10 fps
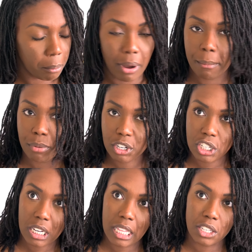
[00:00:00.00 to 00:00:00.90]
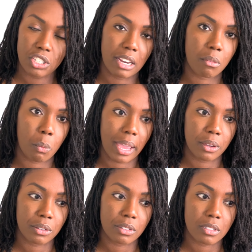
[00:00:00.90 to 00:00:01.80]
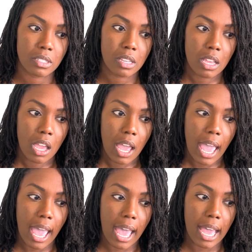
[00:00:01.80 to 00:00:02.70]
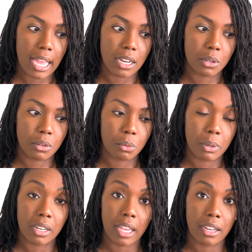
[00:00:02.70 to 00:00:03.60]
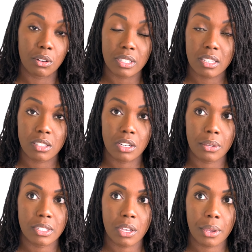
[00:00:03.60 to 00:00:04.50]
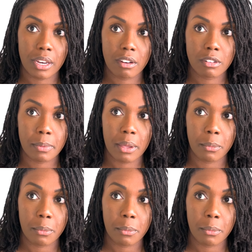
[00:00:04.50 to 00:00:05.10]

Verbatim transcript: Pembrokeshire this year in Wales and we like looked at Snowdonia as well.